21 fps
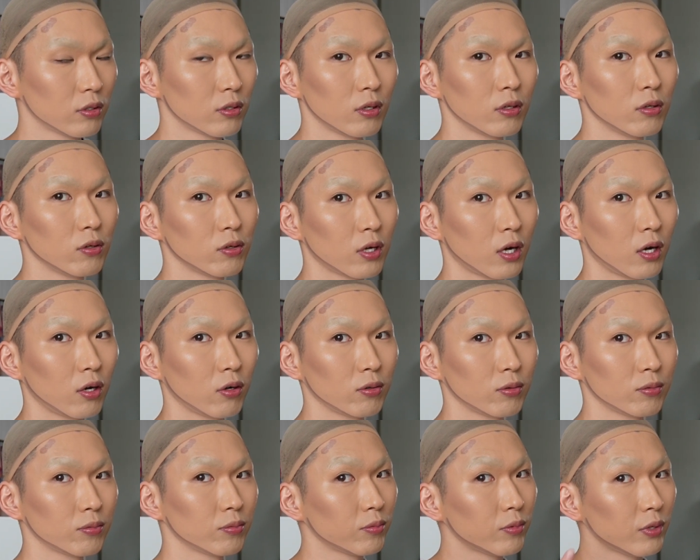Look how
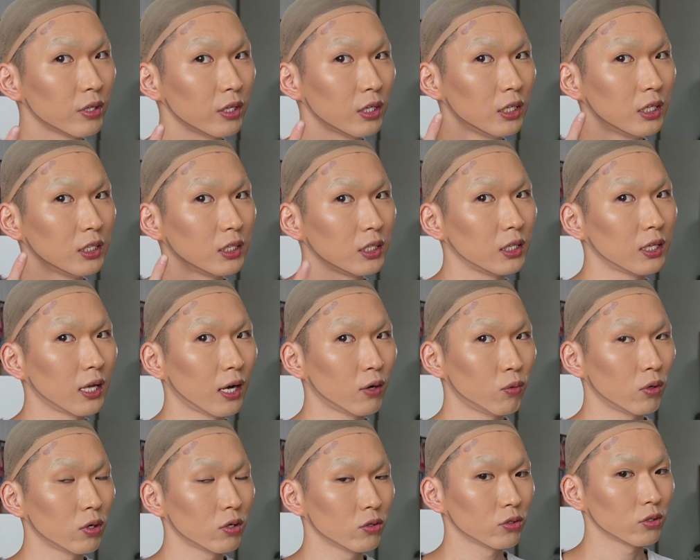easy that
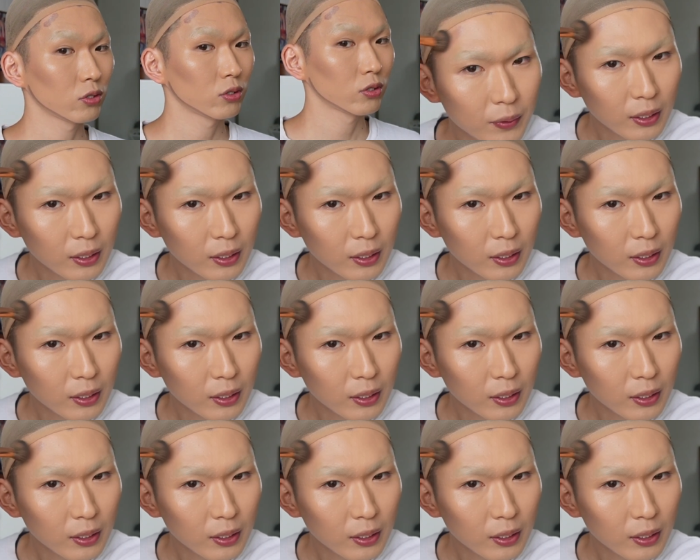was.